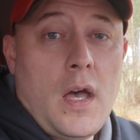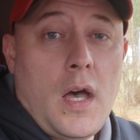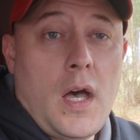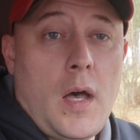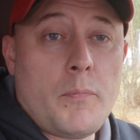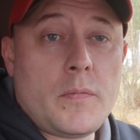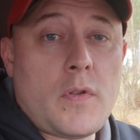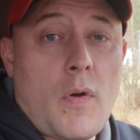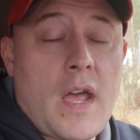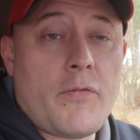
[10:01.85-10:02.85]

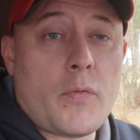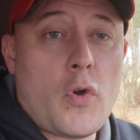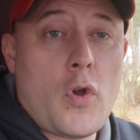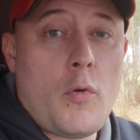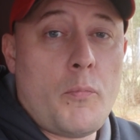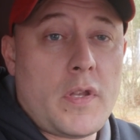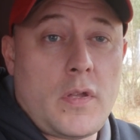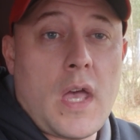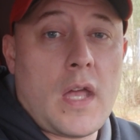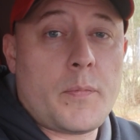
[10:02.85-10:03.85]
don't have the room, but
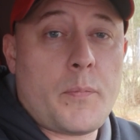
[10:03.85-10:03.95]
you got a